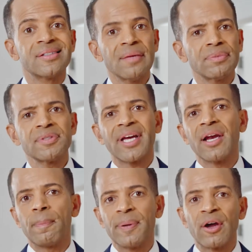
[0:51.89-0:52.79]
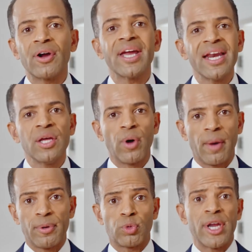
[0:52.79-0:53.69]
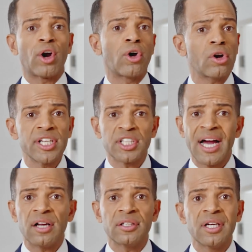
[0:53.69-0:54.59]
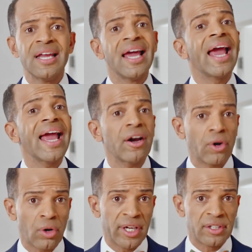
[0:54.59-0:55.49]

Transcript: Symptoms can appear anywhere between early childhood and early